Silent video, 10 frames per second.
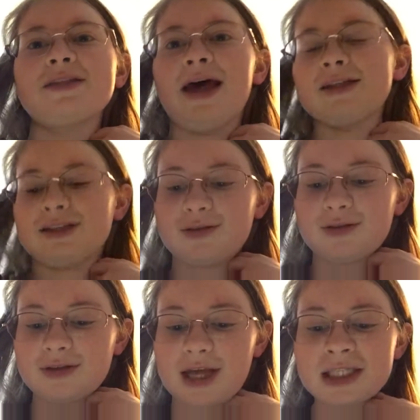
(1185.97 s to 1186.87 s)

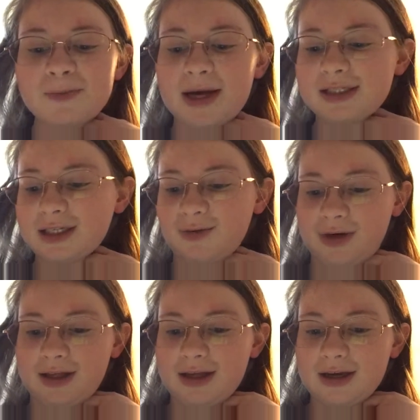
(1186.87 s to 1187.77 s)
That's basically
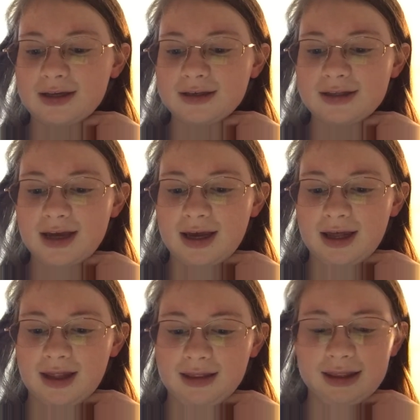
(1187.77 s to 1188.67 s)
what it is,
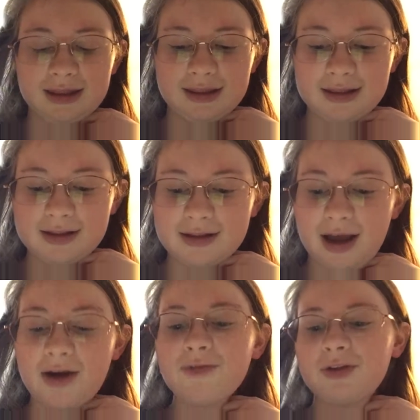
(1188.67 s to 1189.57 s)
and
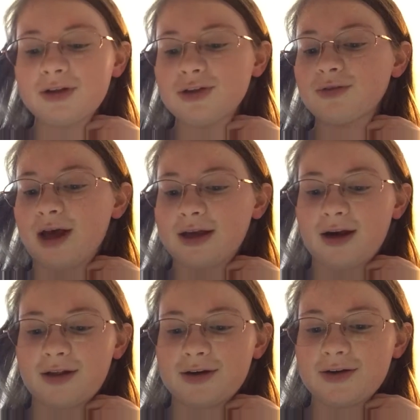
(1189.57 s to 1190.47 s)
I really do like
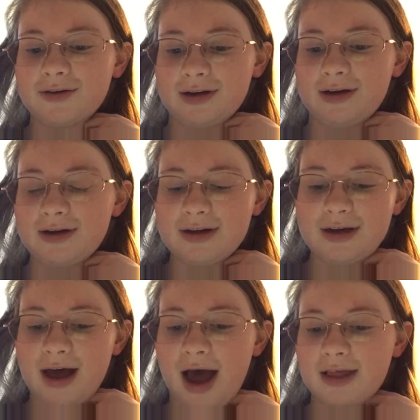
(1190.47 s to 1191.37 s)
Katakuri.
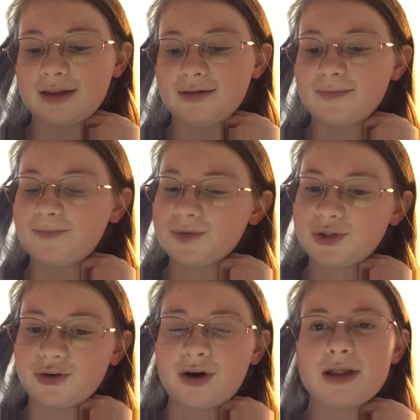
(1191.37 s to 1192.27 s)
I
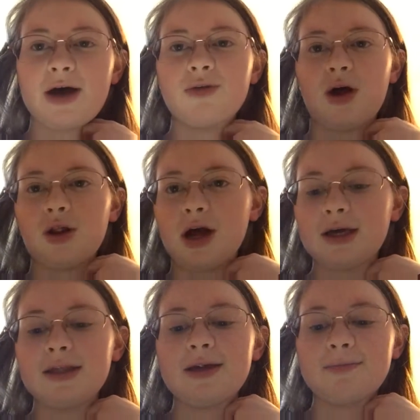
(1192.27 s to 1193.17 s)
started out not
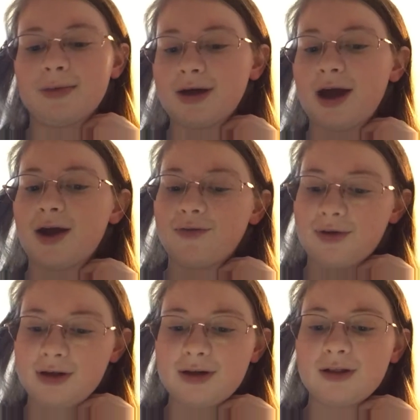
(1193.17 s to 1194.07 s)
liking him, but I
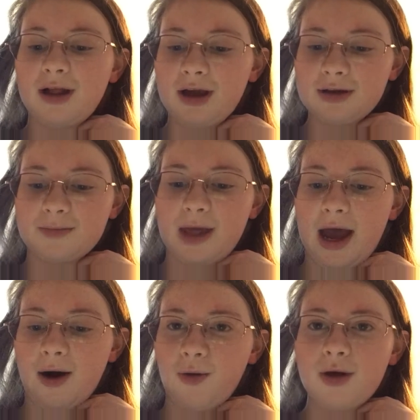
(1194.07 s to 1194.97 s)
really like him
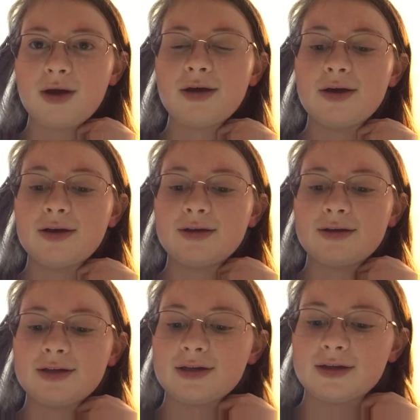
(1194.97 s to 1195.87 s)
now.
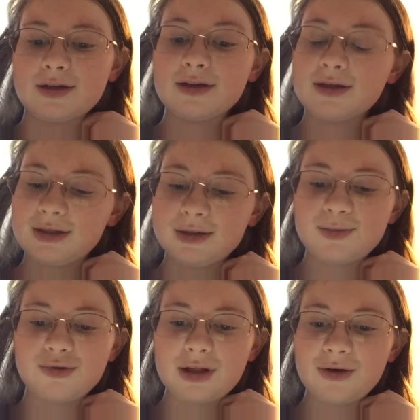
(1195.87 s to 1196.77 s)
He's
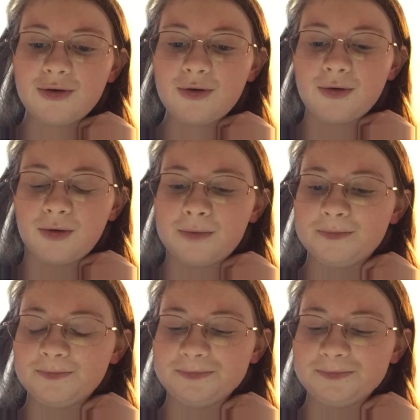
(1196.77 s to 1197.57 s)
pretty cool.